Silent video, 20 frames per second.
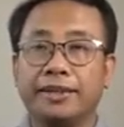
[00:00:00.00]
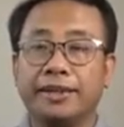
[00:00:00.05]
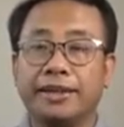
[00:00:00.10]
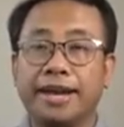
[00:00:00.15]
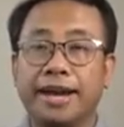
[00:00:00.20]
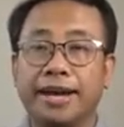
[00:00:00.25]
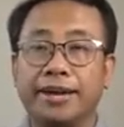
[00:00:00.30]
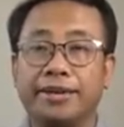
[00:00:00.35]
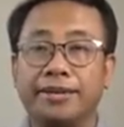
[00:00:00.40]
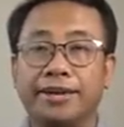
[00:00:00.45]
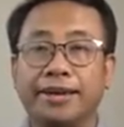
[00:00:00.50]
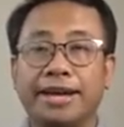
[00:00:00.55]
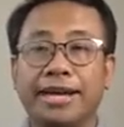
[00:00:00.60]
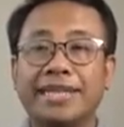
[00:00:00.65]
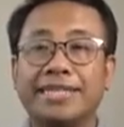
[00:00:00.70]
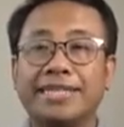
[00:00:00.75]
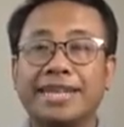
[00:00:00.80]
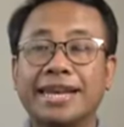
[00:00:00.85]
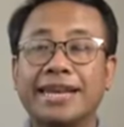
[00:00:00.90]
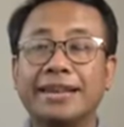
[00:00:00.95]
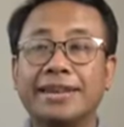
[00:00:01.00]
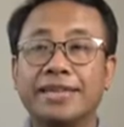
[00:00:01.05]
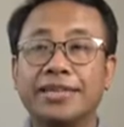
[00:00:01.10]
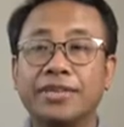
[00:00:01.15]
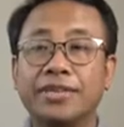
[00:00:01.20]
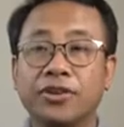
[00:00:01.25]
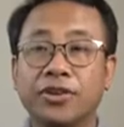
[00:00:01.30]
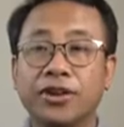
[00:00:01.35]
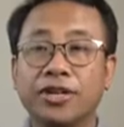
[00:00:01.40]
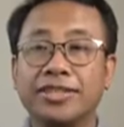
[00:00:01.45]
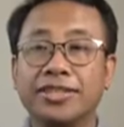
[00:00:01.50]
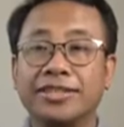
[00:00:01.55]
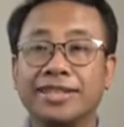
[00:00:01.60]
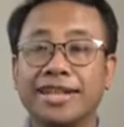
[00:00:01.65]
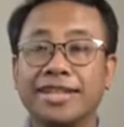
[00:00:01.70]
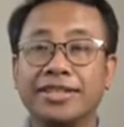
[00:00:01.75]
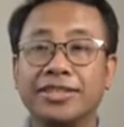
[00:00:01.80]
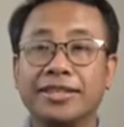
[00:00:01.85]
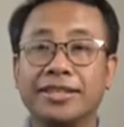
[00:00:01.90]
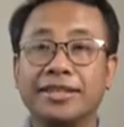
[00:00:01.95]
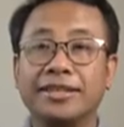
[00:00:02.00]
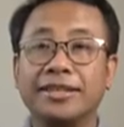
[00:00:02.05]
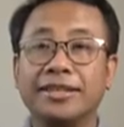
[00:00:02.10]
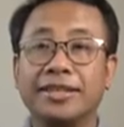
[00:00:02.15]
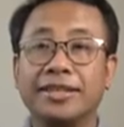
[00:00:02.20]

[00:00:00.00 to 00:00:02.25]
Now, let's cut this cross section,